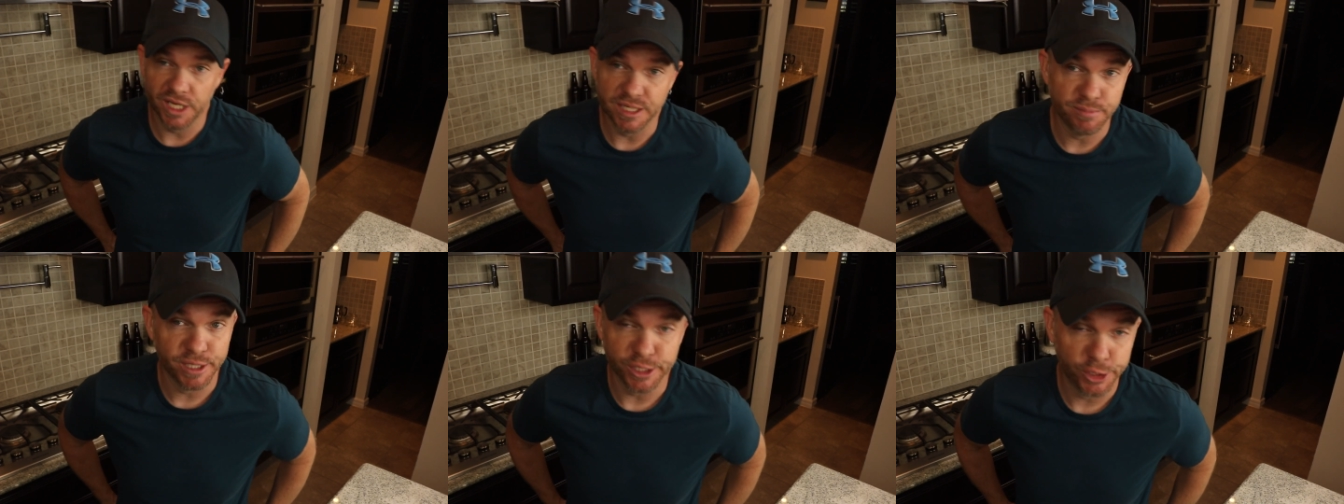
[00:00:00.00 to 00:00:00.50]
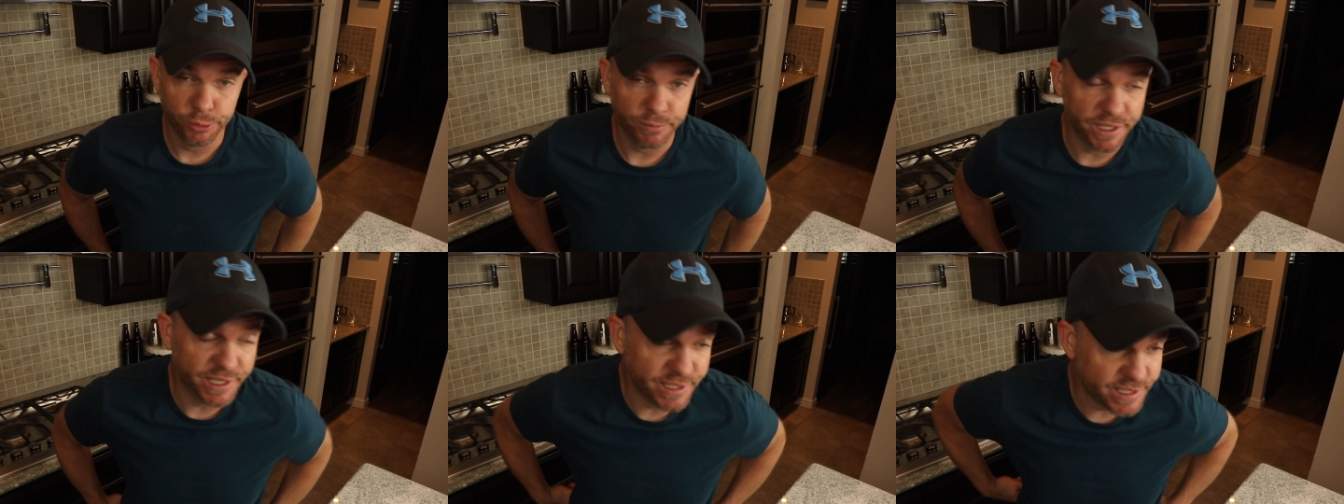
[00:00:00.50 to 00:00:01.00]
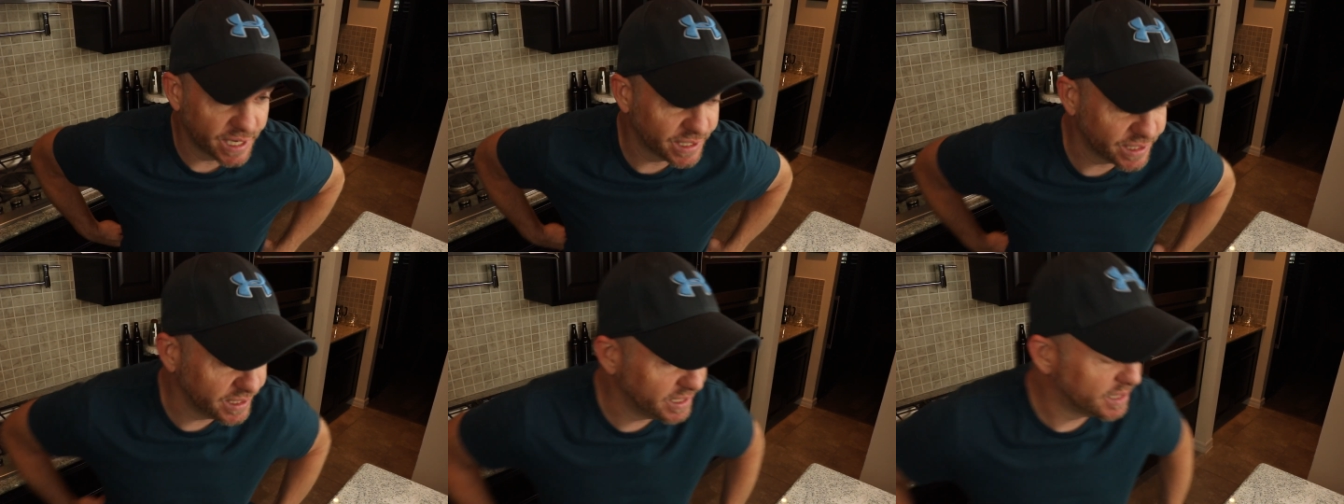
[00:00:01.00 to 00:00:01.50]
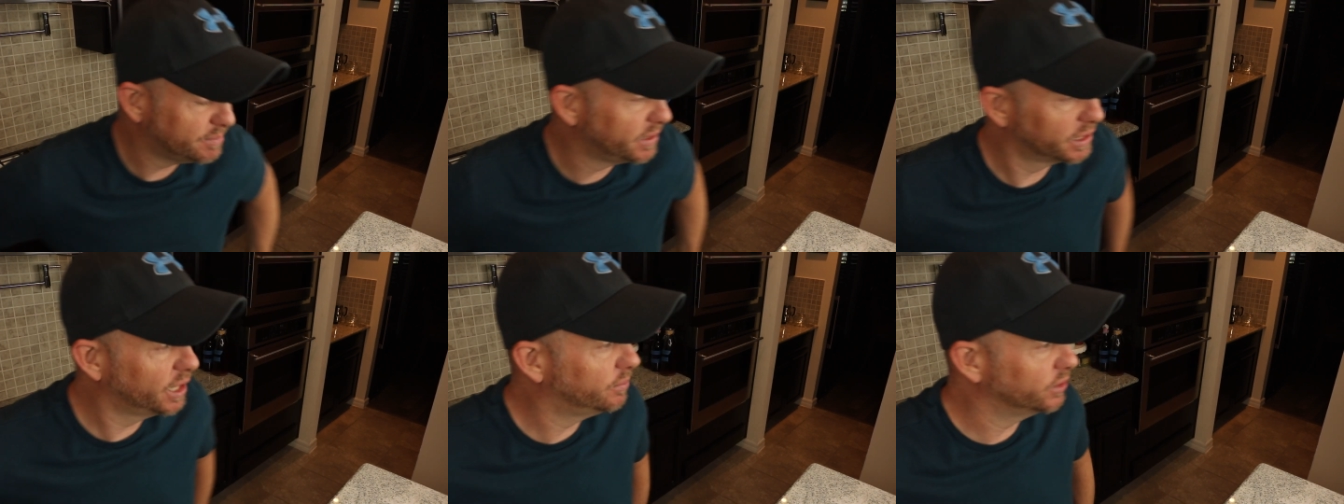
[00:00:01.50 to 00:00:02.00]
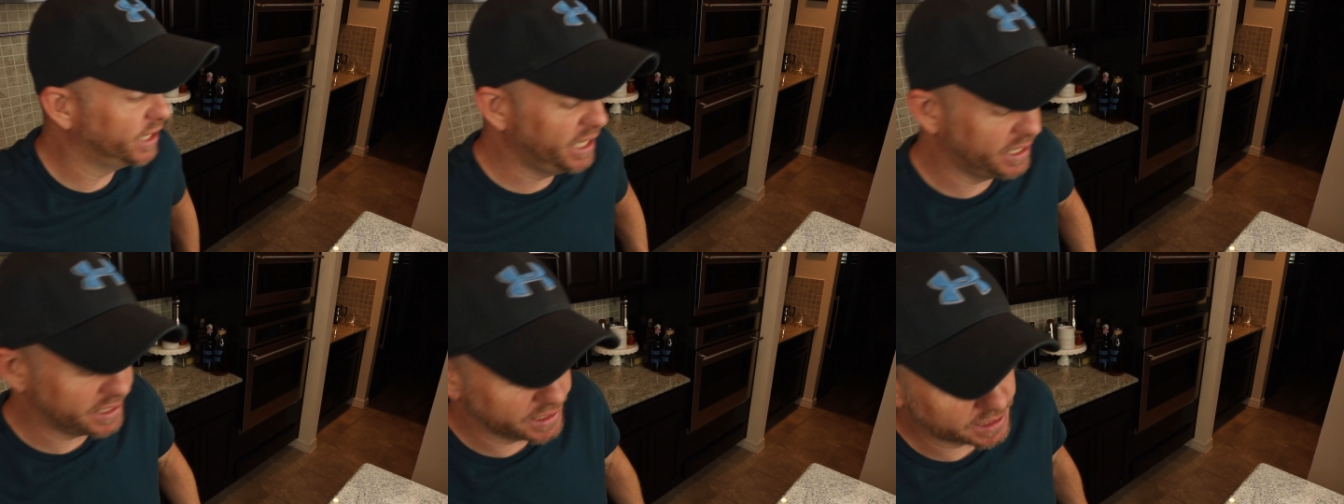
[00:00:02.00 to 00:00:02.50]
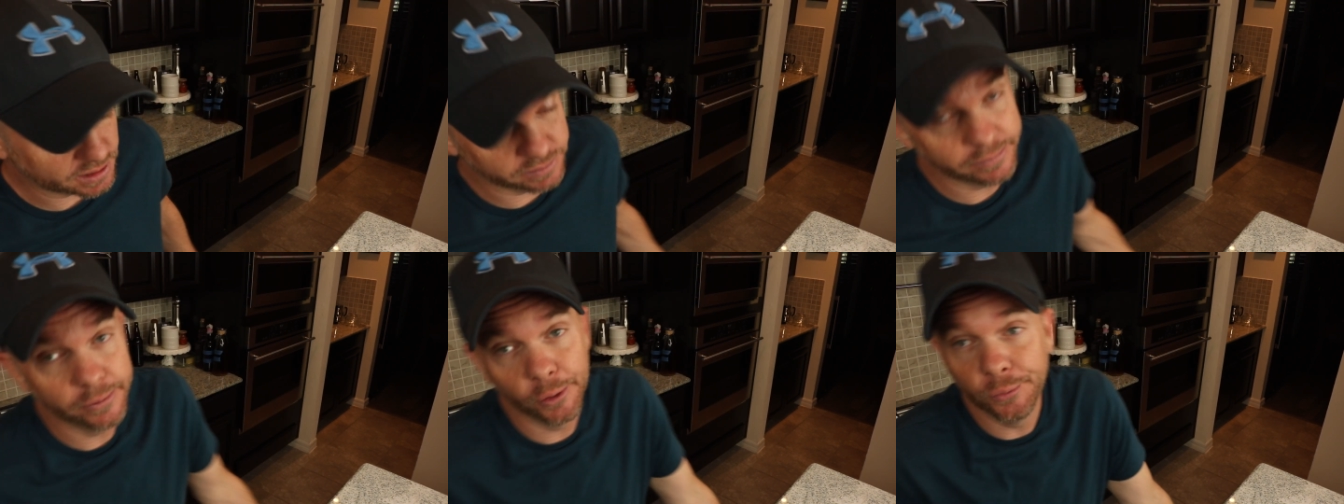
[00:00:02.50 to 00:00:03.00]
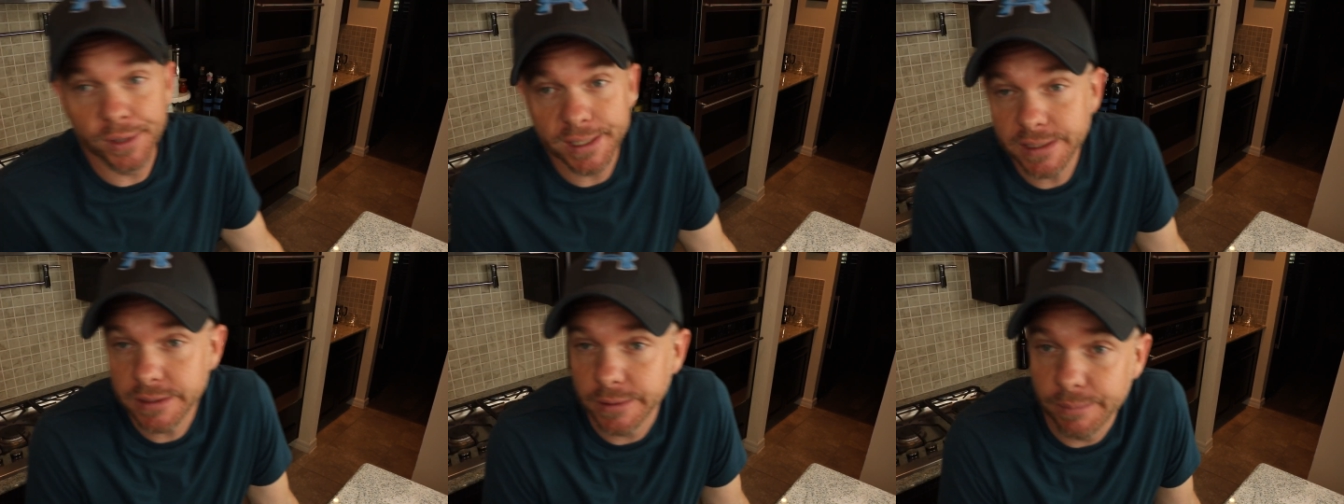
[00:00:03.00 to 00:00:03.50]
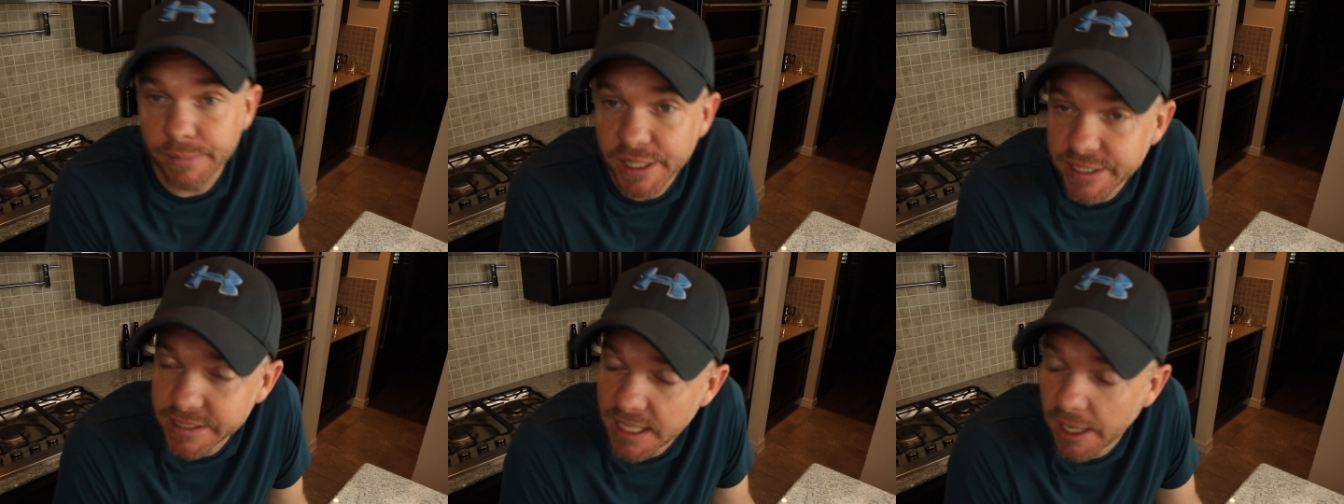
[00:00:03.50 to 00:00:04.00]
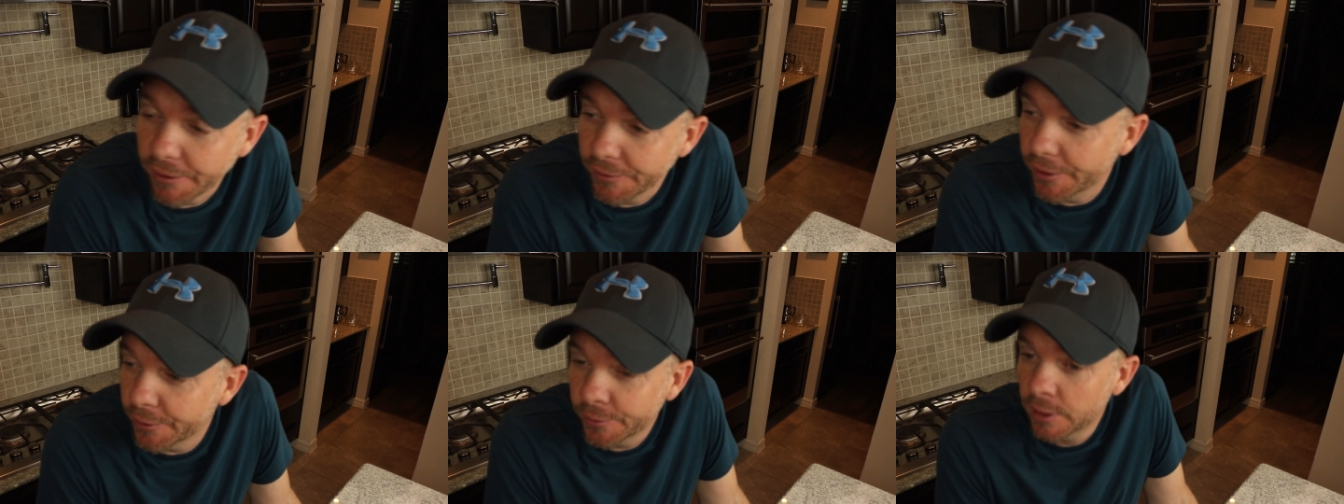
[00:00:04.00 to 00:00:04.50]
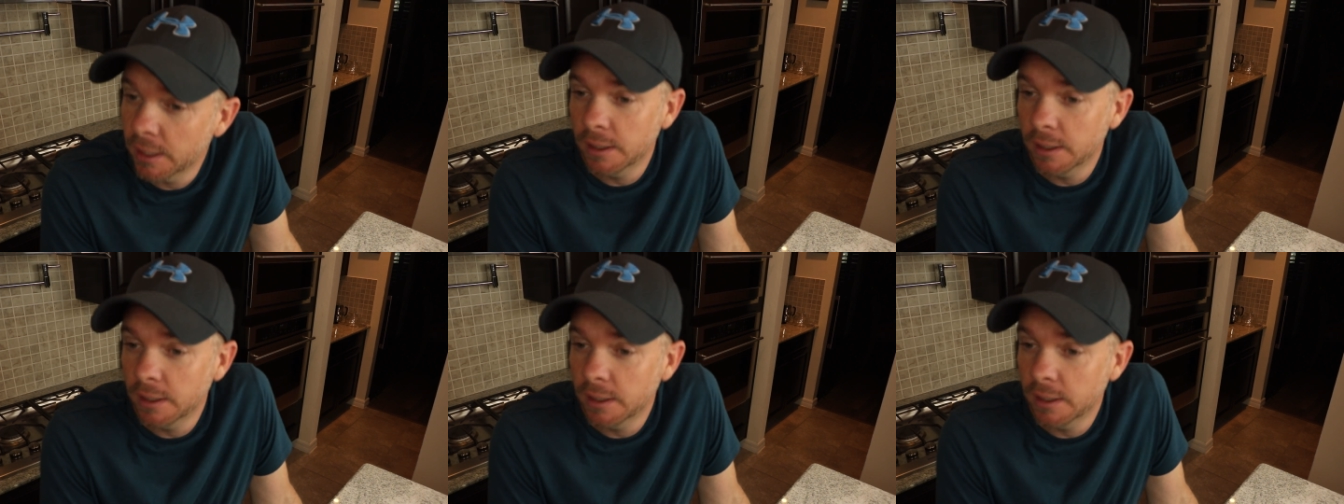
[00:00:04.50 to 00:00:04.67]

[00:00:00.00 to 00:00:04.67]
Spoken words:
It's been 2 minutes actually. It's been a couple days or weeks or months, I don't know.